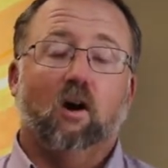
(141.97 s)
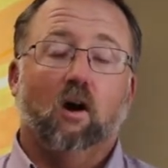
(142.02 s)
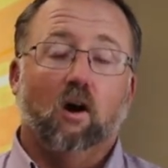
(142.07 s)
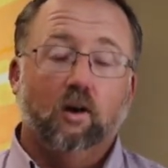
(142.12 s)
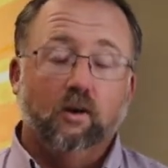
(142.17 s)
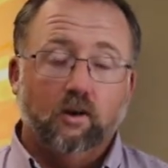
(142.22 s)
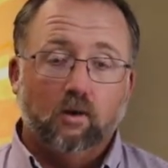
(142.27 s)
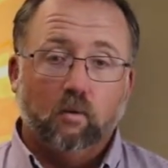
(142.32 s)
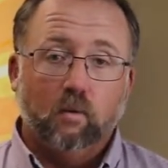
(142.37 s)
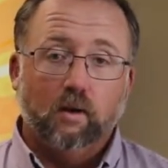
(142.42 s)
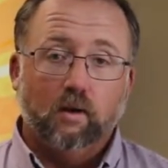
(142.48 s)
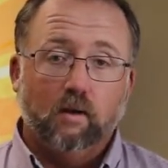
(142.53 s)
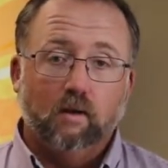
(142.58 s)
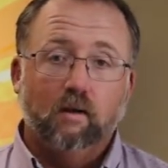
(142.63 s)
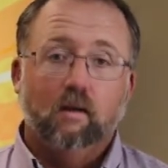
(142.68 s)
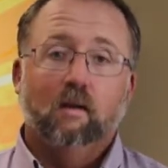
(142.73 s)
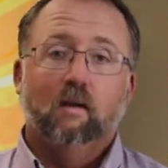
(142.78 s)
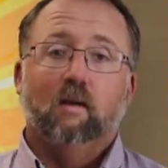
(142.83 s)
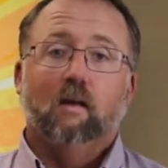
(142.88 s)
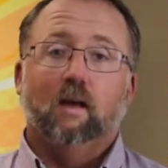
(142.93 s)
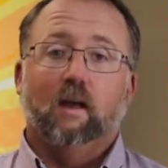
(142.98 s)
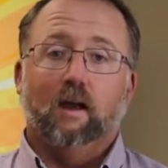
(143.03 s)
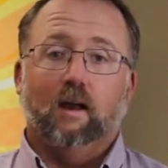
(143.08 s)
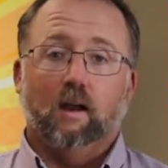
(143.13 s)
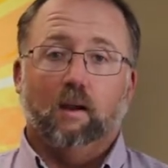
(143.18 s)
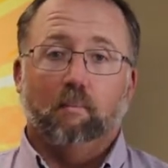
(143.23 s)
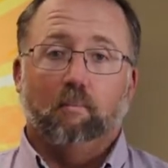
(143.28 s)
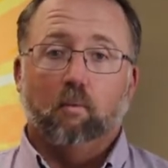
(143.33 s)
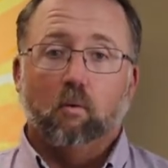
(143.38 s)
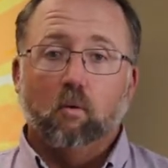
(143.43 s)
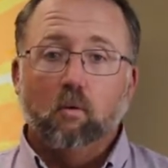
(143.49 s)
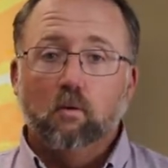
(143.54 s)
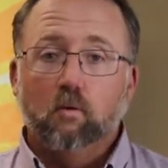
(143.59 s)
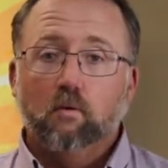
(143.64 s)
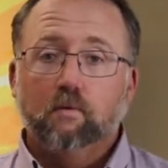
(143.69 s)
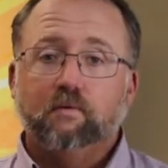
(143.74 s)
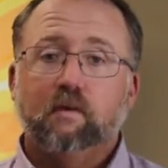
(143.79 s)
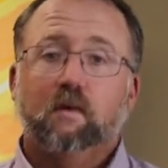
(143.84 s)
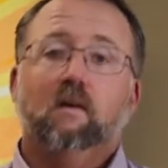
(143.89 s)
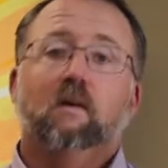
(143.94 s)
underwritten and
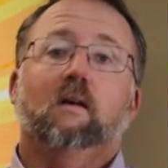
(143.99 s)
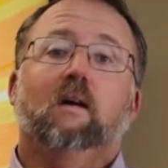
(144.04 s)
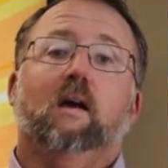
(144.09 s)
approved